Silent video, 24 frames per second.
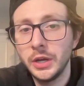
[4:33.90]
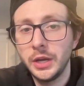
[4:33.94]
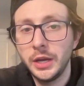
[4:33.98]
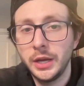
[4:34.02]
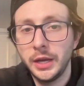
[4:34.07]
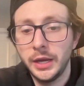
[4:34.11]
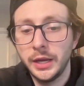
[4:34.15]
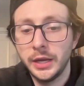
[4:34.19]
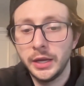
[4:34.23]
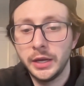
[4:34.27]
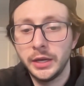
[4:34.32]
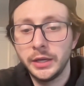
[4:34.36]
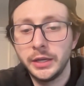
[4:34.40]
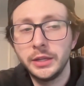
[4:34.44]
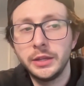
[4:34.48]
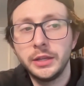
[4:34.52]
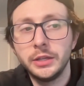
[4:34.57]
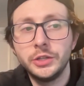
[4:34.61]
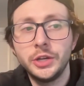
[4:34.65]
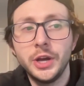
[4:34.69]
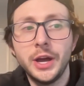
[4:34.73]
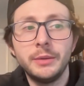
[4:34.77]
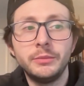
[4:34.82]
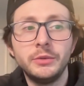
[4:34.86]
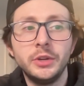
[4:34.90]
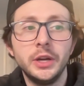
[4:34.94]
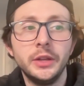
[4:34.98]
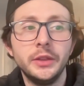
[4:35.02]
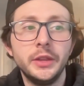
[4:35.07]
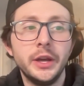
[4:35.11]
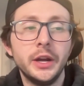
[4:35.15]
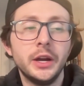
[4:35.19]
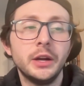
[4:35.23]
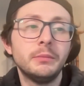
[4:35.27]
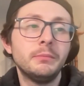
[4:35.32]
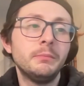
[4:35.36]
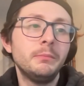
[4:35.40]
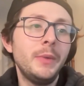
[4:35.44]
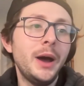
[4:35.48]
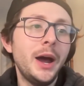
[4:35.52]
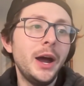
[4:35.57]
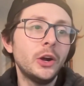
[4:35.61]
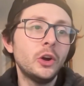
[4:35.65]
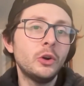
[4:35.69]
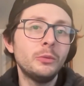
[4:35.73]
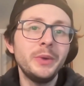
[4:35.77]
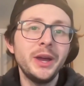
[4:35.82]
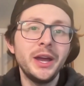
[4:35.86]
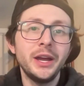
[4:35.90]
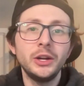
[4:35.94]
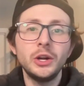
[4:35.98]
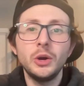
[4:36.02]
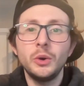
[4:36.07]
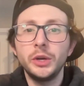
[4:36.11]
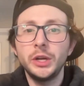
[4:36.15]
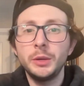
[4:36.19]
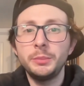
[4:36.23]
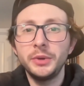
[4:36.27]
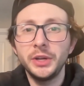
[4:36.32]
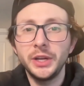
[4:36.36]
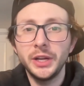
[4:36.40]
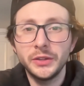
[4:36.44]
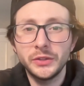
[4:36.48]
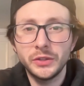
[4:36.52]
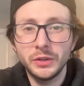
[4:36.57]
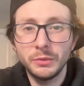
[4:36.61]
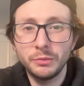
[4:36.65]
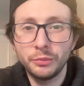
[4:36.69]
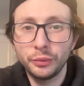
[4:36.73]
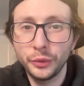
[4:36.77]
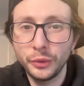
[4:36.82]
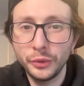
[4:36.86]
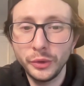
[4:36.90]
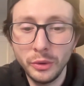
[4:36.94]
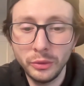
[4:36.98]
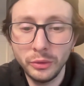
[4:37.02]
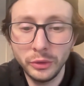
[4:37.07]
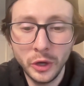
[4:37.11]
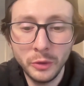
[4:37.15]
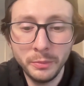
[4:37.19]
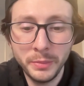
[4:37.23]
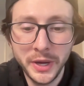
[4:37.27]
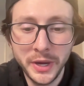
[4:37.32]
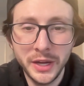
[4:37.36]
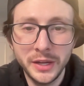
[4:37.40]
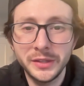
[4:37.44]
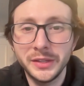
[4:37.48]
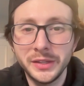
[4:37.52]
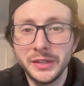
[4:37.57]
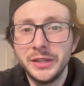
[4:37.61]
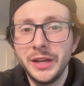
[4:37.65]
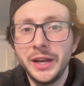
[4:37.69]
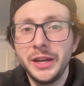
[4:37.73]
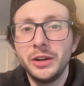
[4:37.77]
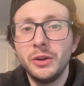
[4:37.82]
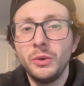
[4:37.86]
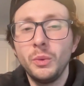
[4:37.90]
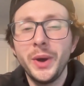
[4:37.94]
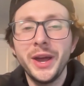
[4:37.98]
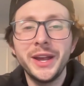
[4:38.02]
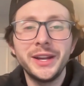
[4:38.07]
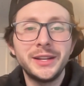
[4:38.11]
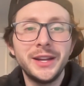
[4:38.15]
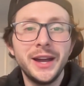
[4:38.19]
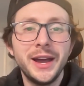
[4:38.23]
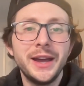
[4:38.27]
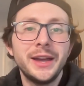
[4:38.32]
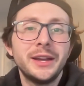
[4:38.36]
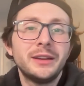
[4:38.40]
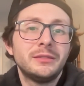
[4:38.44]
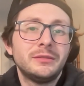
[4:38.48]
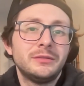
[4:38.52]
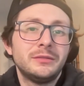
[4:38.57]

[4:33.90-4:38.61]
and get the job done there. Magomed going up against a Bruno Lopez, a Dana White guy.